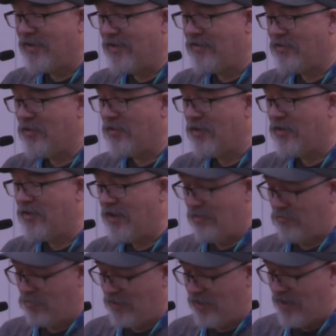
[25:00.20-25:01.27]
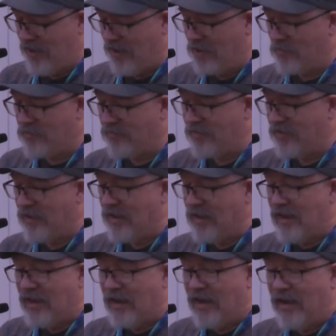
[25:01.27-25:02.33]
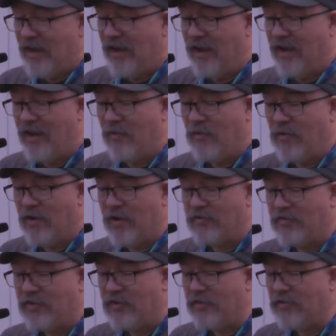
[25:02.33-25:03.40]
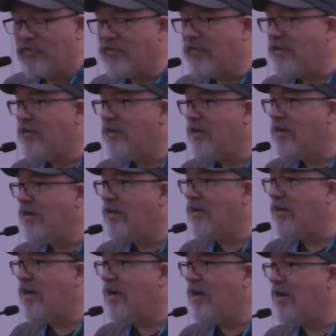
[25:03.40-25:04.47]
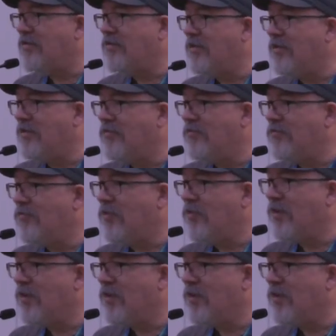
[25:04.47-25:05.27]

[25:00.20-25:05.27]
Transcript: So it, it really helps. Uh, we're also using uh, Okta for